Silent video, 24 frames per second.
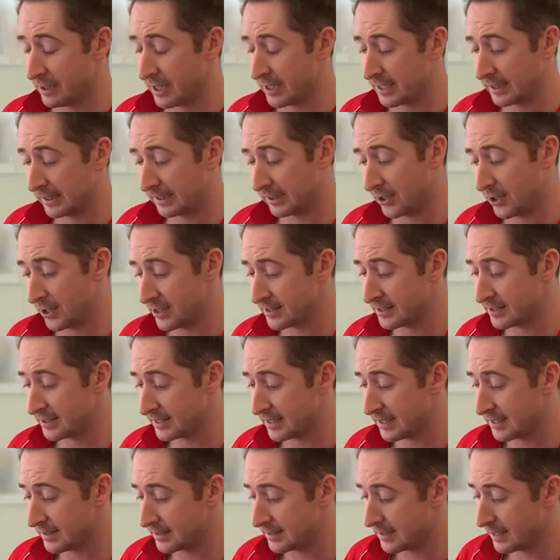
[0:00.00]
recognizes
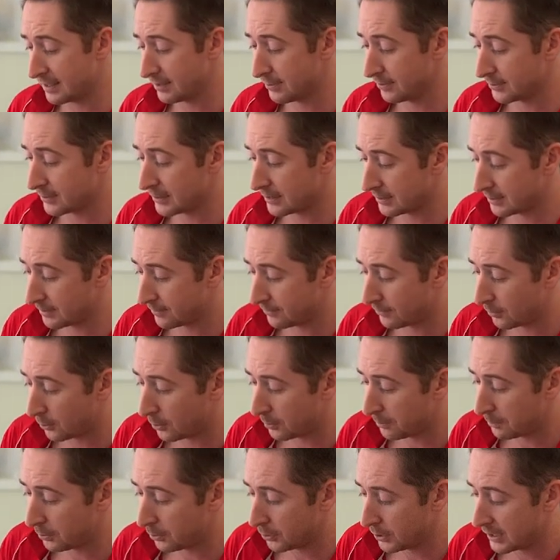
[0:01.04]
these needles as a
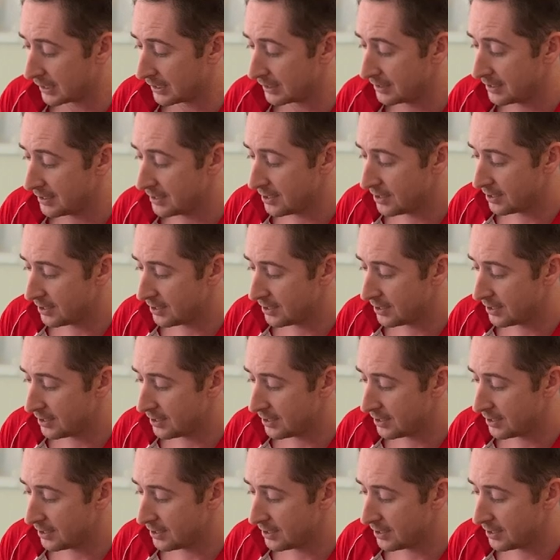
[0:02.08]
foreign body,